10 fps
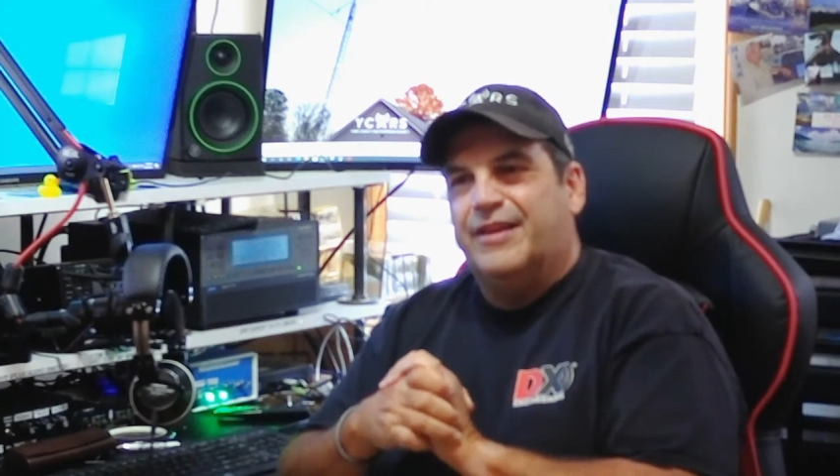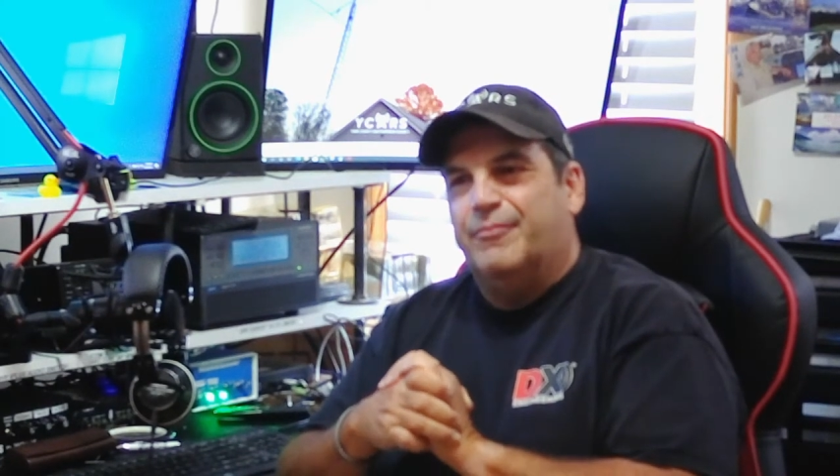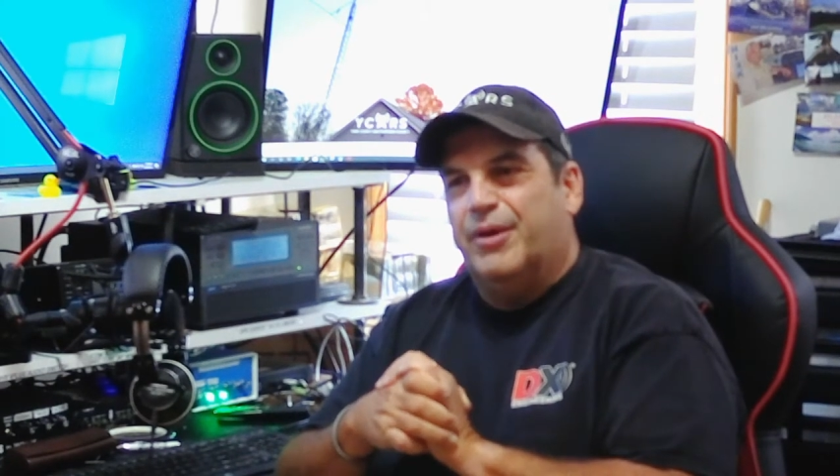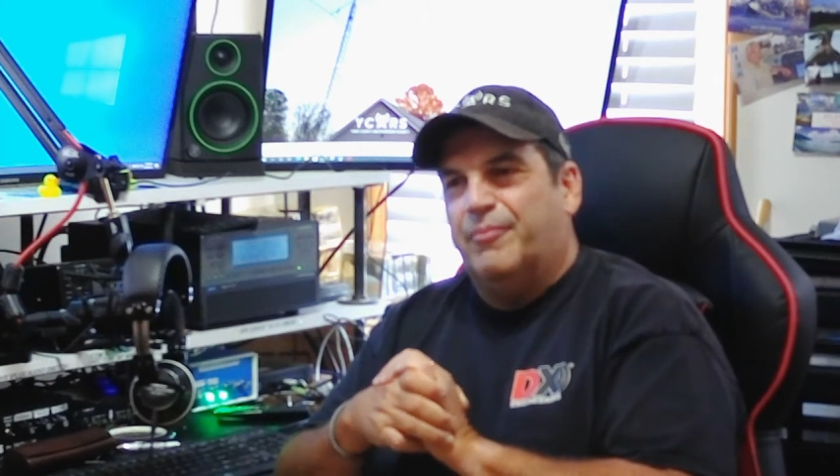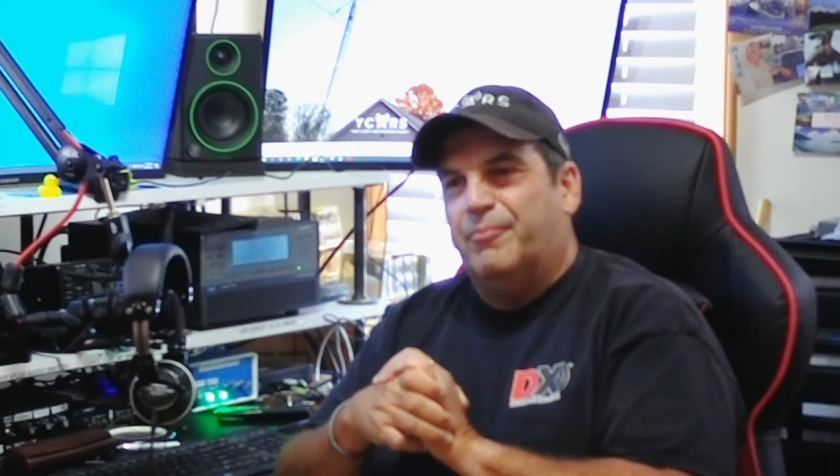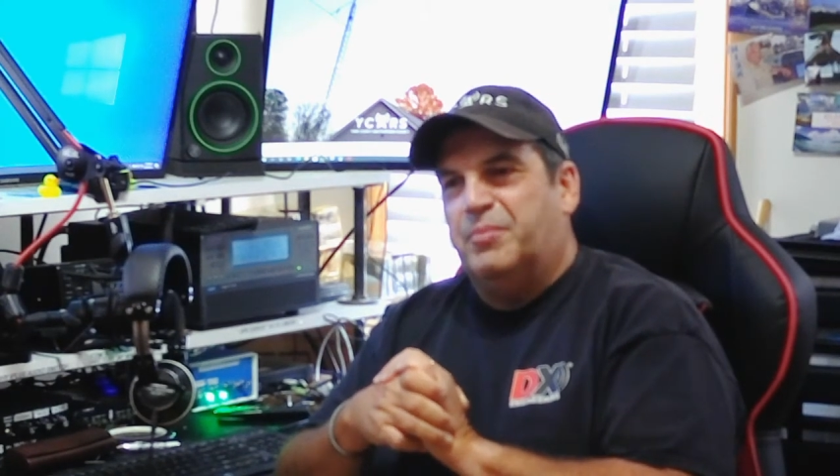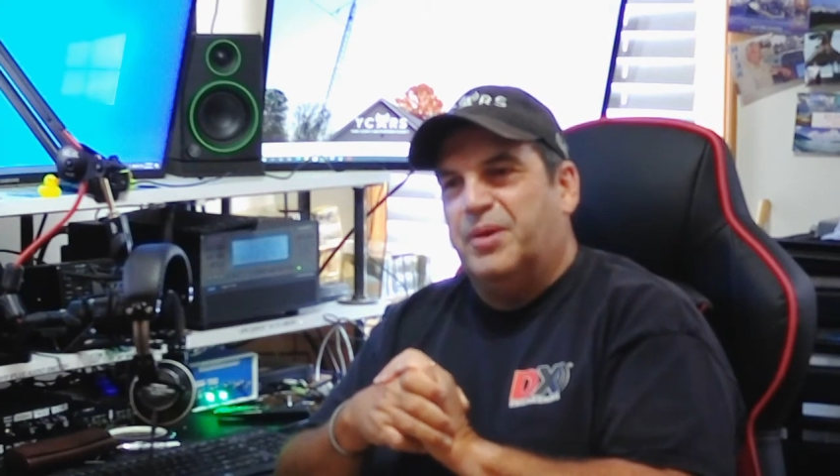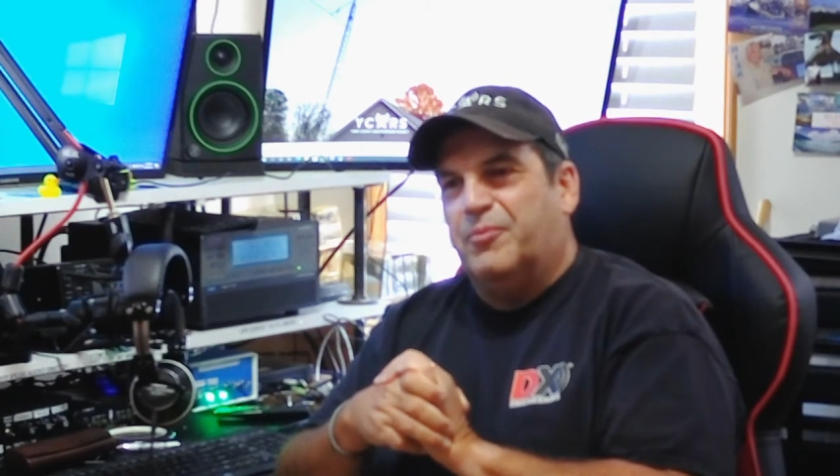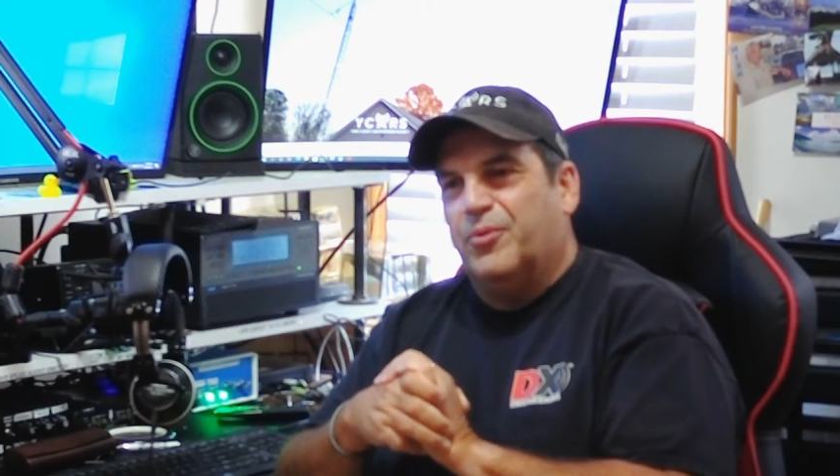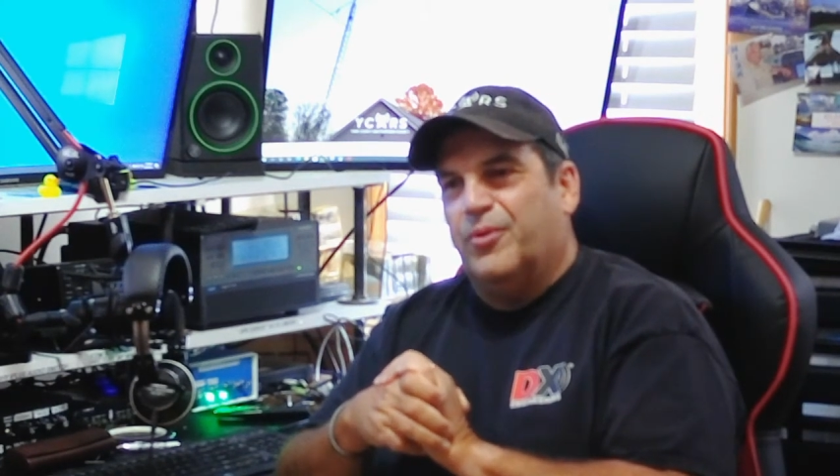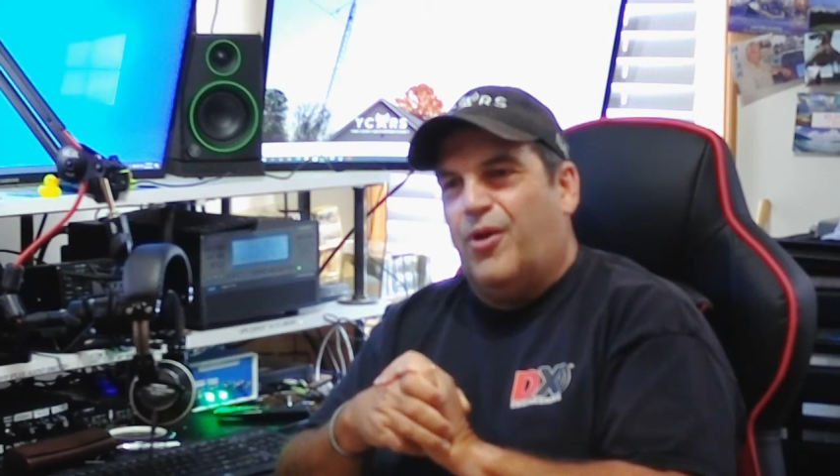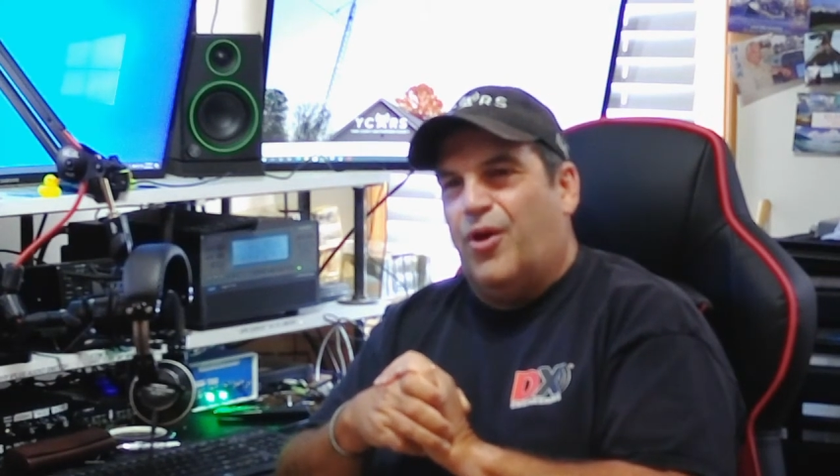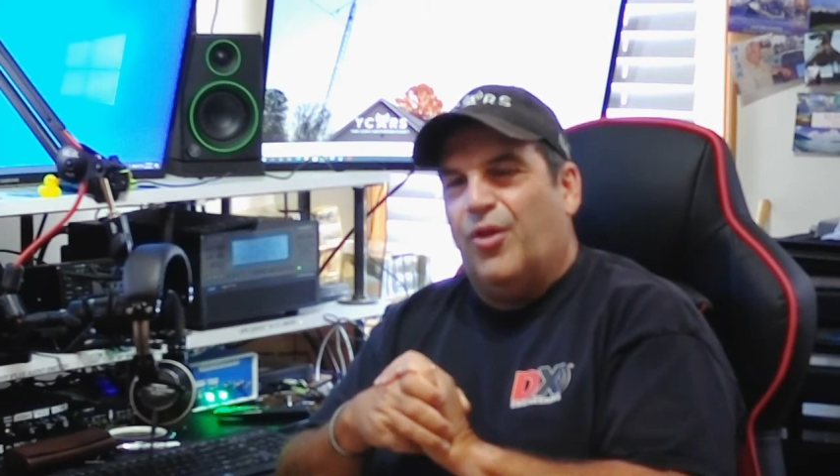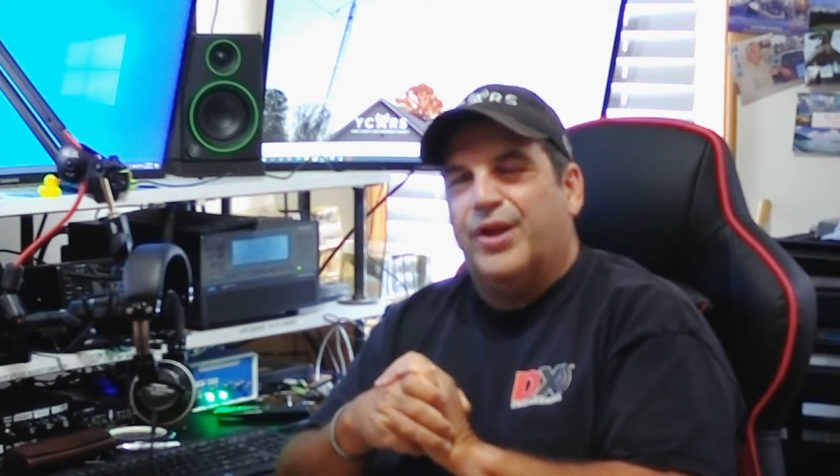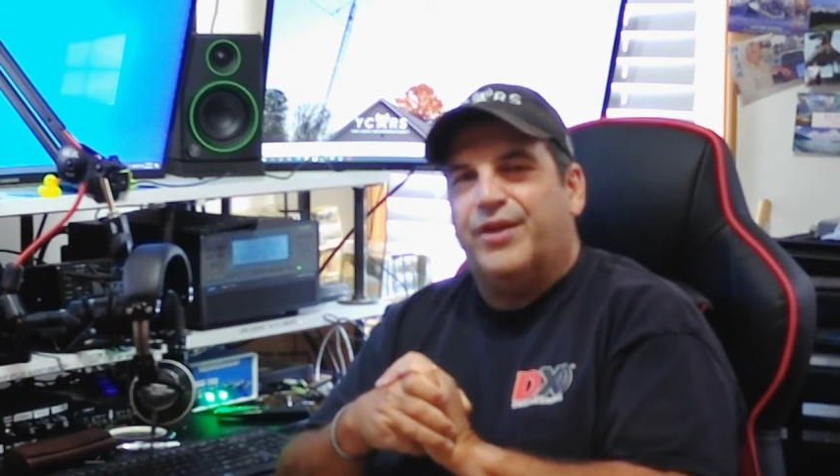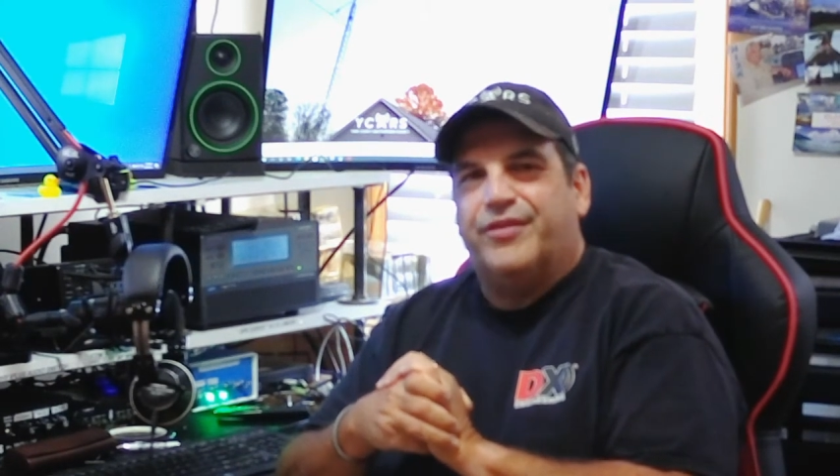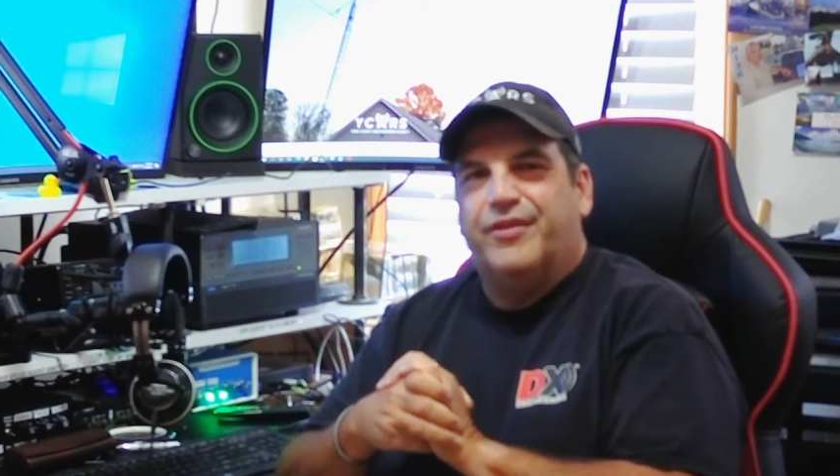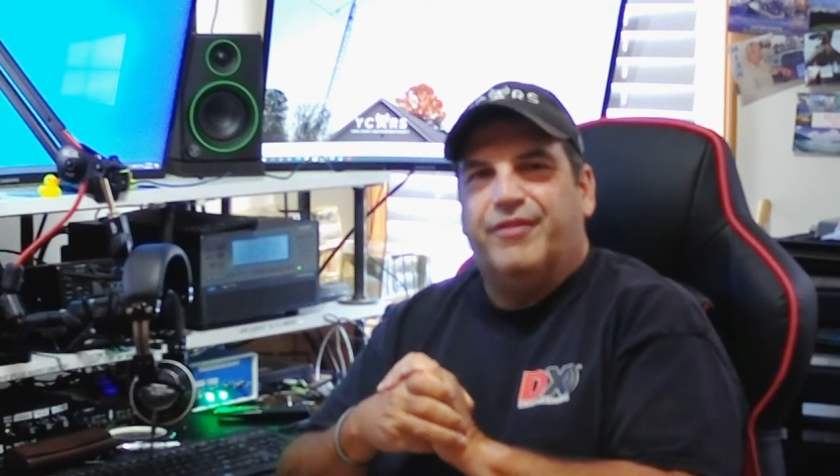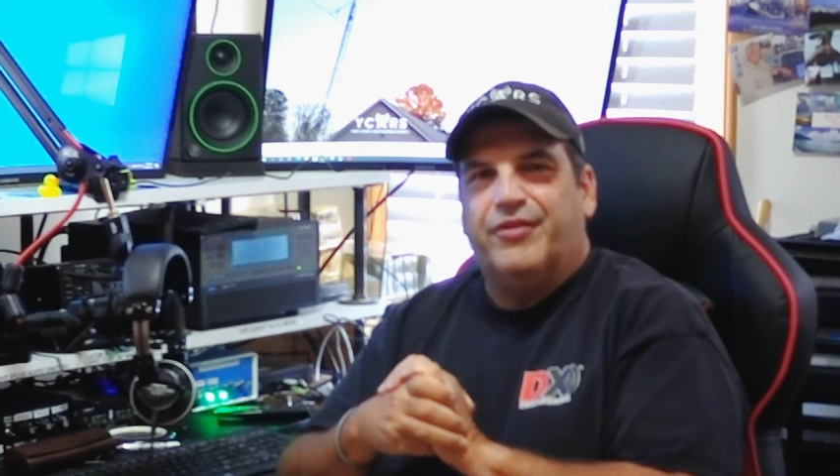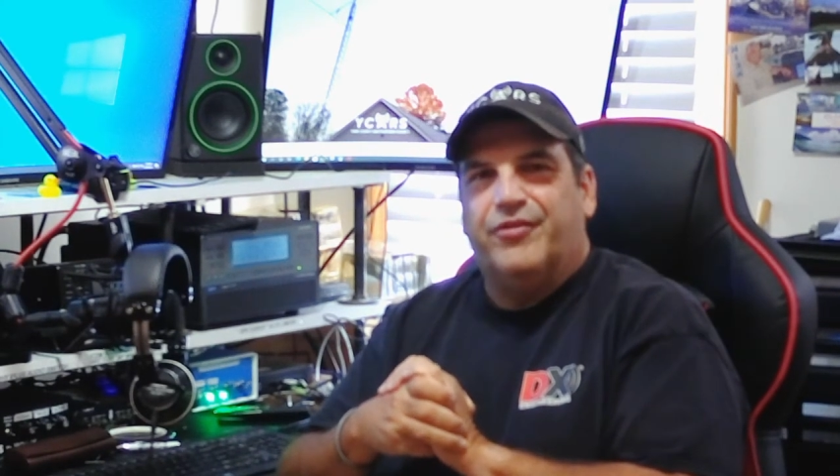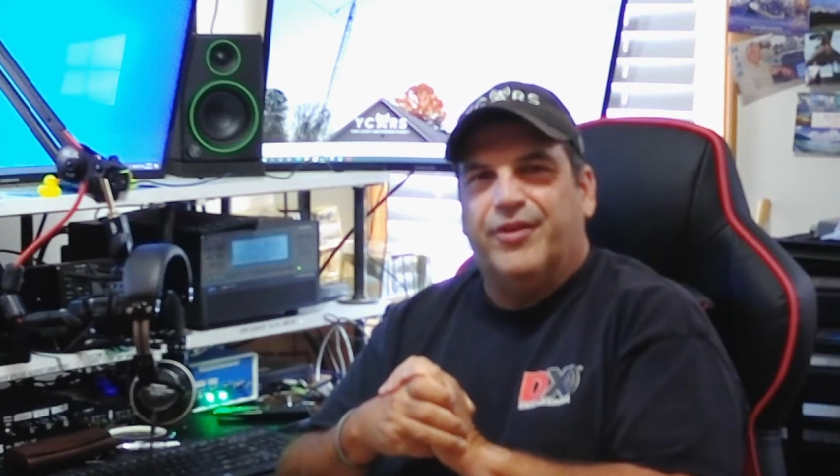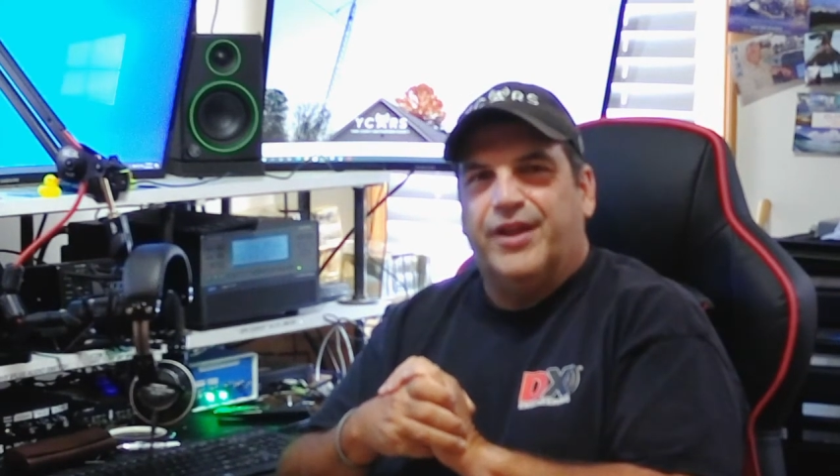but we're all on this adventure